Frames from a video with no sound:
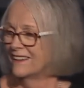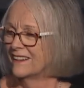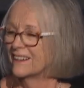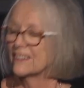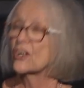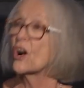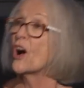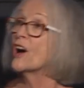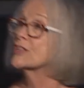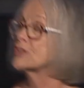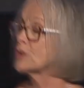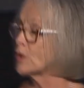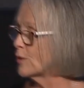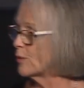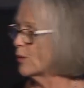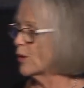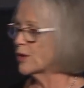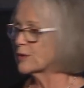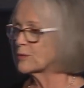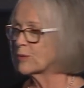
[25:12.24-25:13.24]
God, your
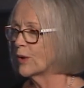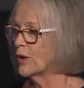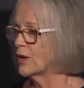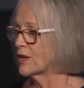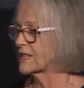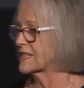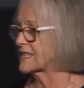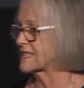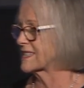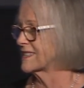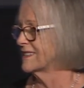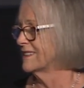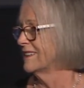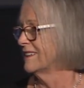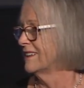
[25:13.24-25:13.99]
word works.